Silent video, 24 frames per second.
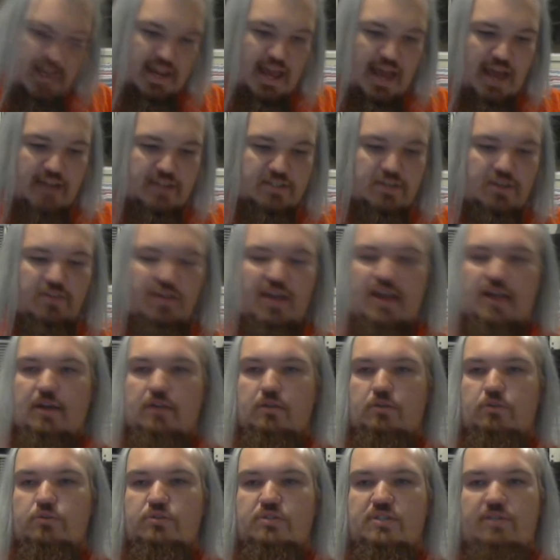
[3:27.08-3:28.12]
it out, it's got that
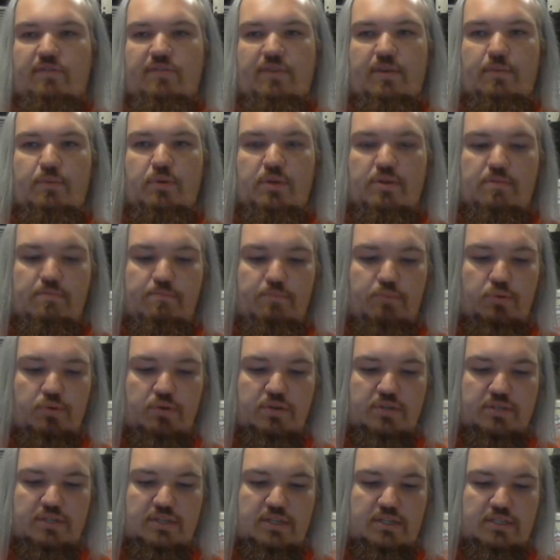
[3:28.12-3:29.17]
glue stuff they put in
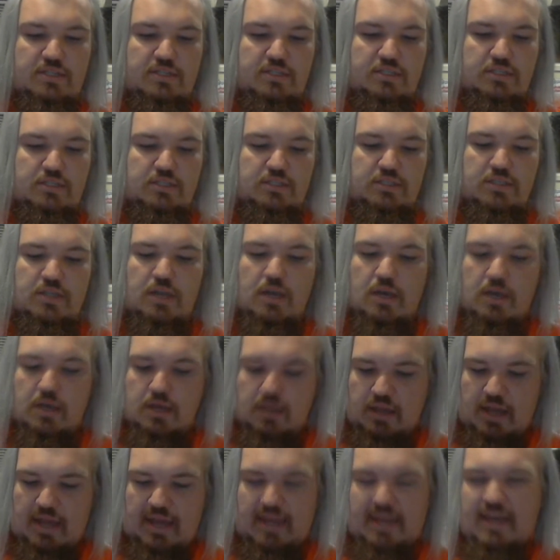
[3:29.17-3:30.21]
books that's...
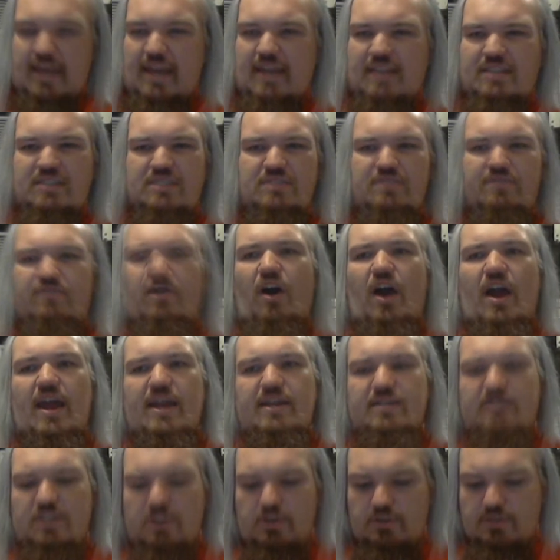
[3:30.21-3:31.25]
Like, it's
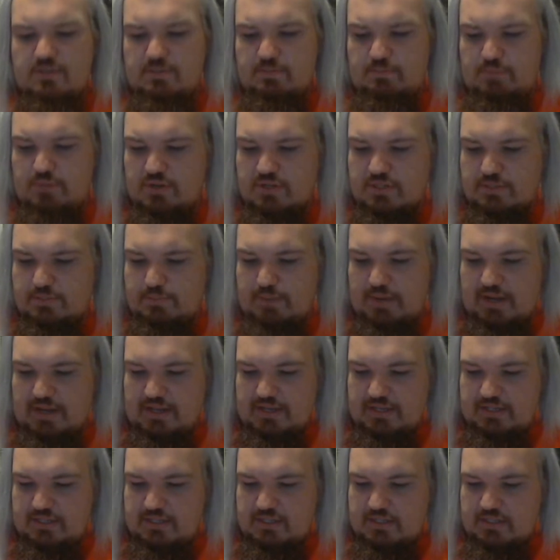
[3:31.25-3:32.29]
fine to use in books, but
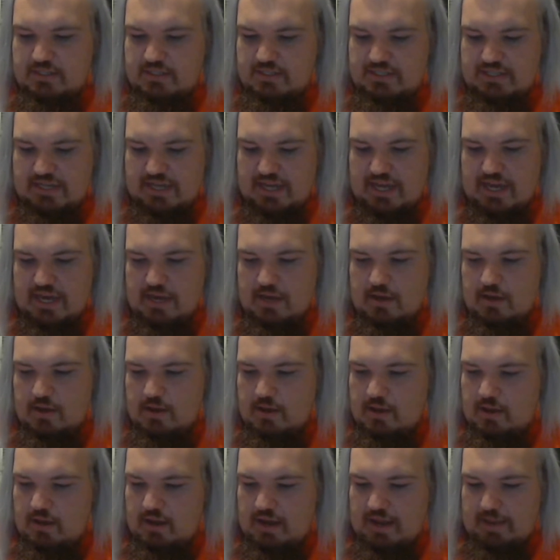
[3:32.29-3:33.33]
it's sticky,
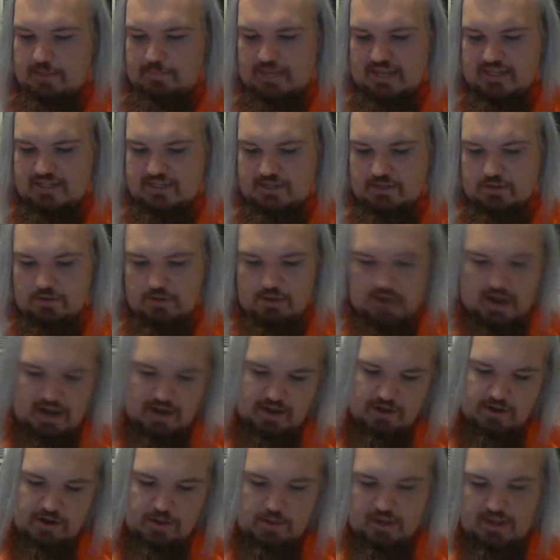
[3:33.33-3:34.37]
like plastic glue. I
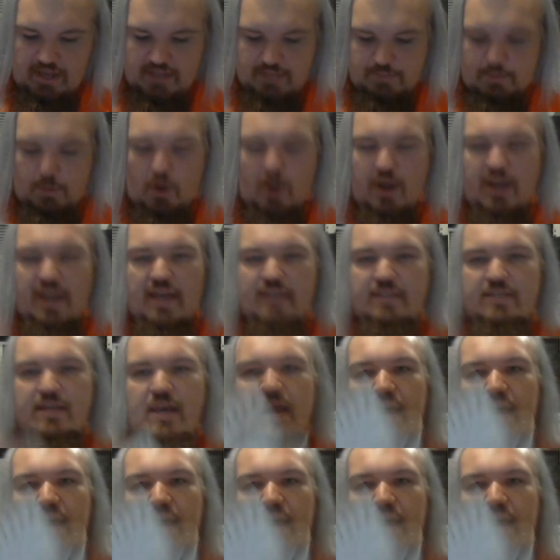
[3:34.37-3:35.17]
don't know what it is. Point is,